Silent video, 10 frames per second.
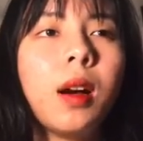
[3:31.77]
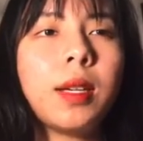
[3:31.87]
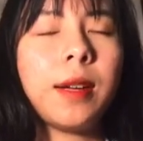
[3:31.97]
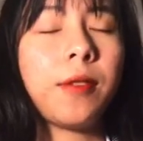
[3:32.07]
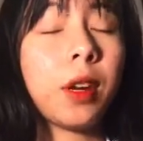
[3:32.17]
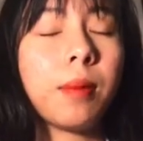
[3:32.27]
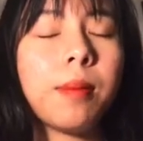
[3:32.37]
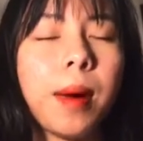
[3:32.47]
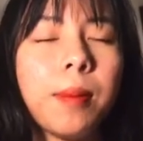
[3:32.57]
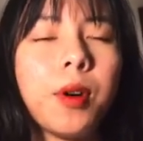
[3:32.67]
develop
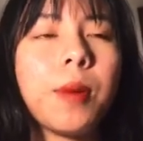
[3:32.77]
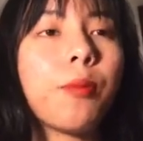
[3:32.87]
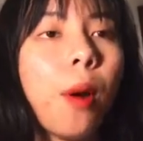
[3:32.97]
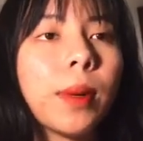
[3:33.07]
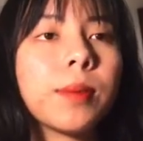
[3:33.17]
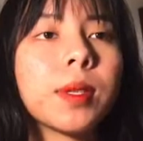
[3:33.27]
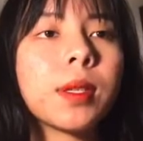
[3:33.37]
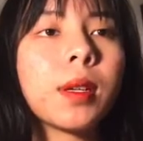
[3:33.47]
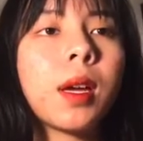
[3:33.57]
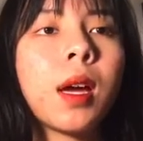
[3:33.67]
memory problems,
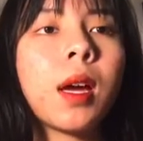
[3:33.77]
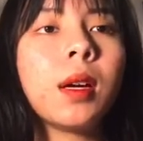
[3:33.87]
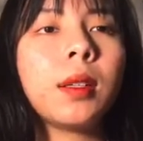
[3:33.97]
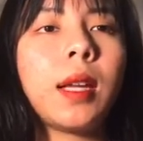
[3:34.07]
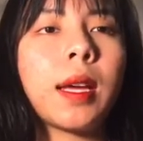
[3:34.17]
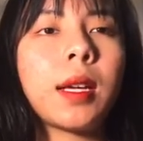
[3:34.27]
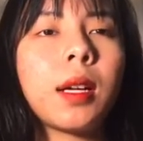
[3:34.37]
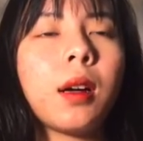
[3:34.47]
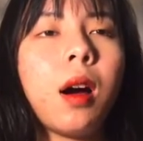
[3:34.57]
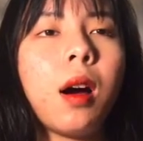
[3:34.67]
like
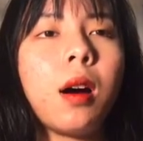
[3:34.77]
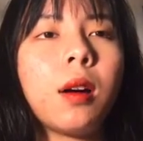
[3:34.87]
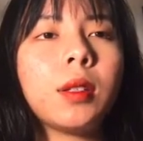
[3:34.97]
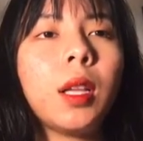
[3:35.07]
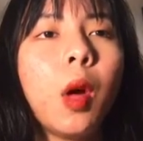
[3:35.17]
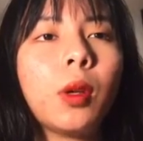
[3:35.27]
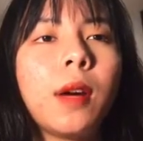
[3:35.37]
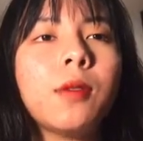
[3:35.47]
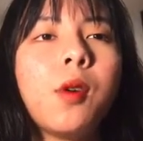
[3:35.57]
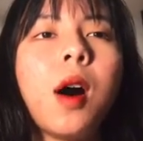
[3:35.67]
the low
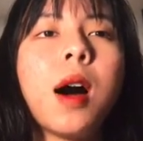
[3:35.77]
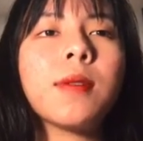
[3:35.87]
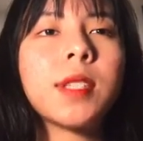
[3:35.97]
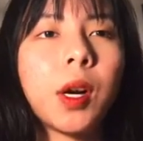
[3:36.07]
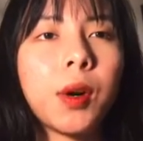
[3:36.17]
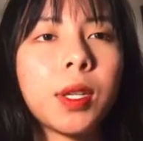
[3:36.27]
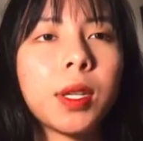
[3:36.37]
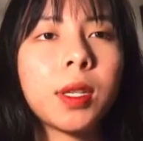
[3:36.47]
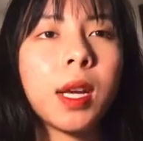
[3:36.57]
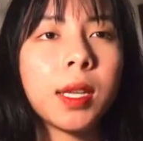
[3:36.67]
level of
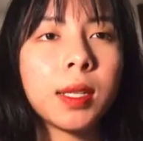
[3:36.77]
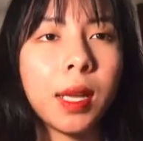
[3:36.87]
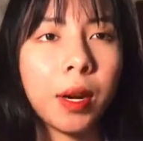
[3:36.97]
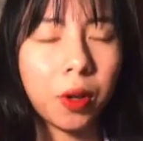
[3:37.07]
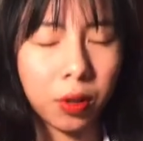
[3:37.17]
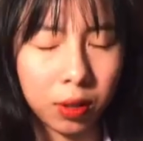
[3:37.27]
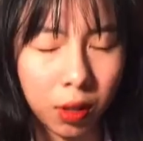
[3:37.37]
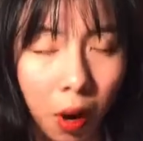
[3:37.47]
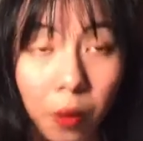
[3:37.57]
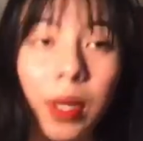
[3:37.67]

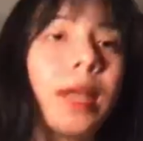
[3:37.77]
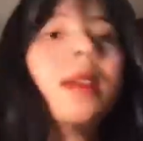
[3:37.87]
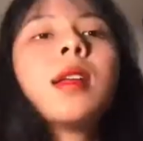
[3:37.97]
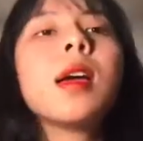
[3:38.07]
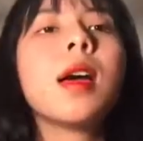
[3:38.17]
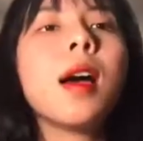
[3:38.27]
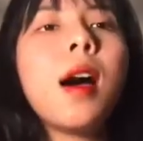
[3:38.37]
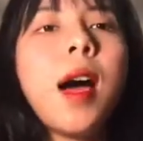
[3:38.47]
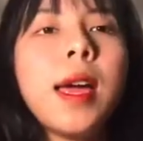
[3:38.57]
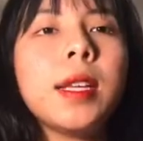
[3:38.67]
serotonin,
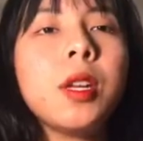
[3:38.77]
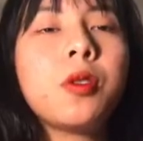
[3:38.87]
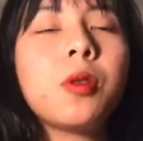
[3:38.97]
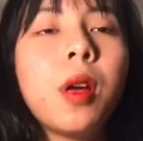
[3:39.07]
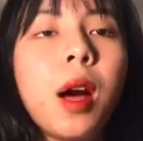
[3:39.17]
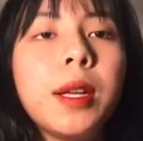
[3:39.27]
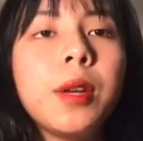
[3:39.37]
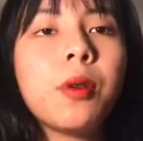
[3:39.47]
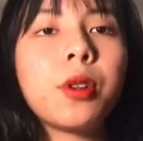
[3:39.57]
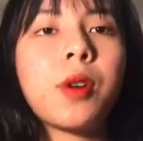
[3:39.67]
a
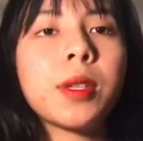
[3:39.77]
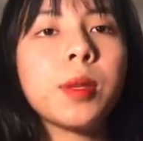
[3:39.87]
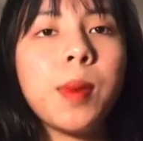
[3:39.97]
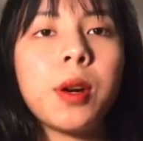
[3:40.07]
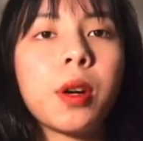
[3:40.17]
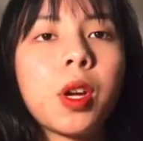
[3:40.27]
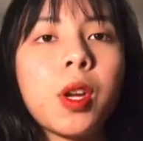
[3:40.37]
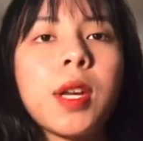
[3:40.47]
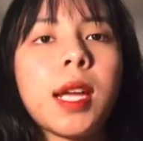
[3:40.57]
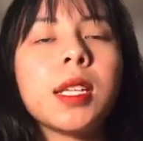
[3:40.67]
neurotransmitter
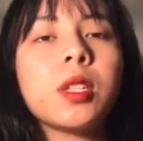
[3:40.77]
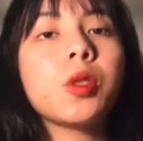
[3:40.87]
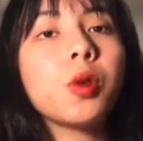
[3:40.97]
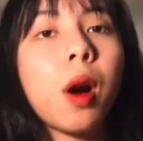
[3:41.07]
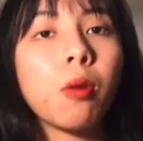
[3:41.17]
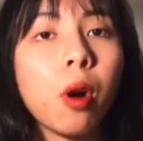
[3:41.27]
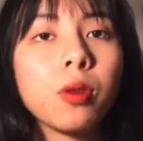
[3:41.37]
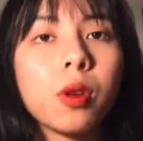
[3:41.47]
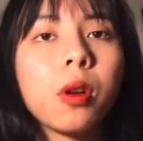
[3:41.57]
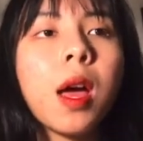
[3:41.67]
connected to
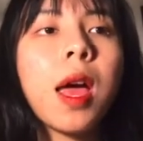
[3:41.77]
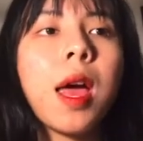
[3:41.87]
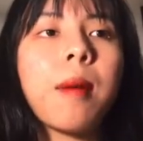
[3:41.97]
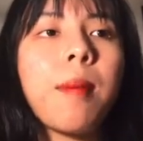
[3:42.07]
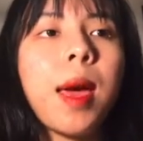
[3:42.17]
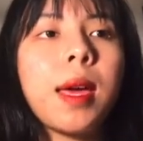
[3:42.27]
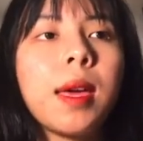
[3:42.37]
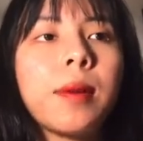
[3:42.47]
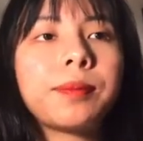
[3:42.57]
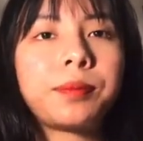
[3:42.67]
arousal, may